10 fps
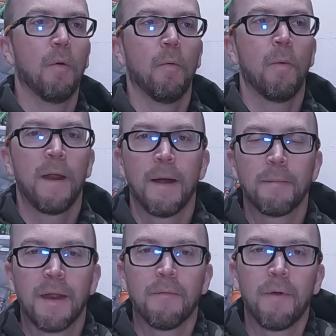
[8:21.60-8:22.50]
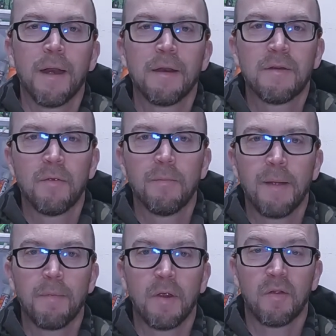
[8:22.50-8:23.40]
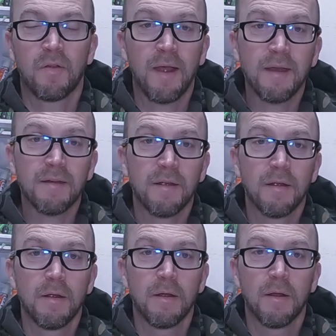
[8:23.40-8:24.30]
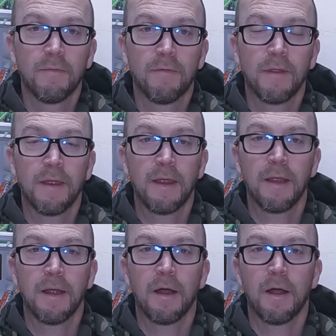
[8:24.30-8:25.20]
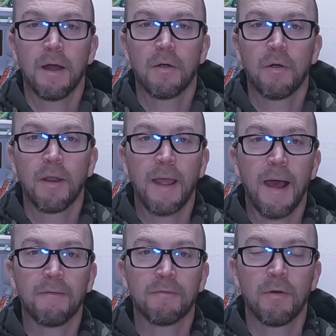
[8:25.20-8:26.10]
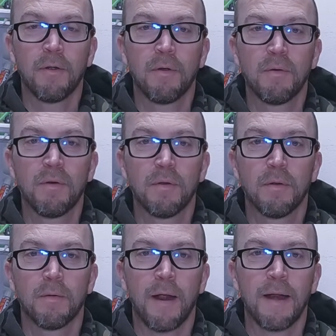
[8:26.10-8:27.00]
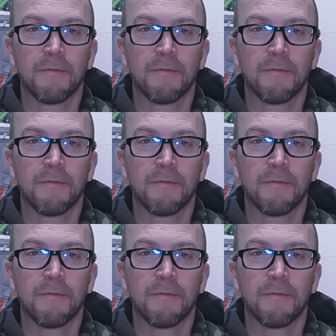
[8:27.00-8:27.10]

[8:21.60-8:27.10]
when I'm getting ready to maybe sit for the uh, early afternoon, right